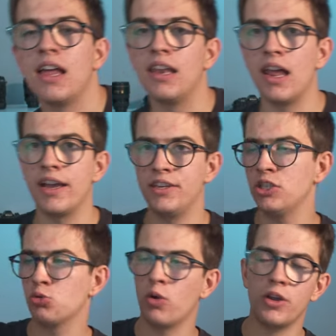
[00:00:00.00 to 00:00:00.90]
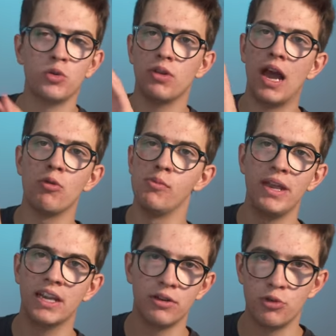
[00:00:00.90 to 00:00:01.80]
like this one, I will
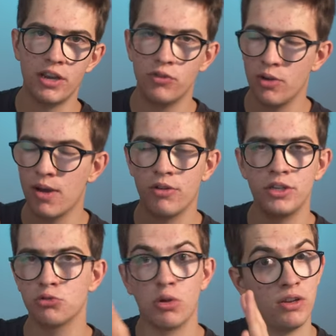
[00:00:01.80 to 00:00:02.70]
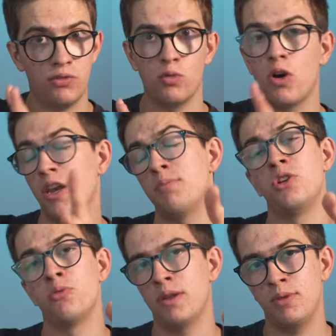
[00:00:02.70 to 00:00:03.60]
make a review about this one if you want, let me
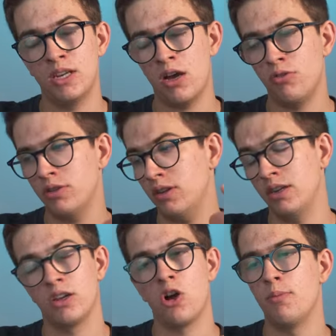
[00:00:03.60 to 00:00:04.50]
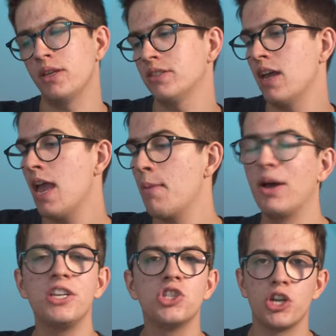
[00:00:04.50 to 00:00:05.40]
know maybe down in the comments.
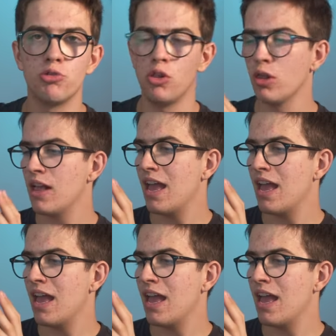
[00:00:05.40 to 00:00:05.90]
But in general,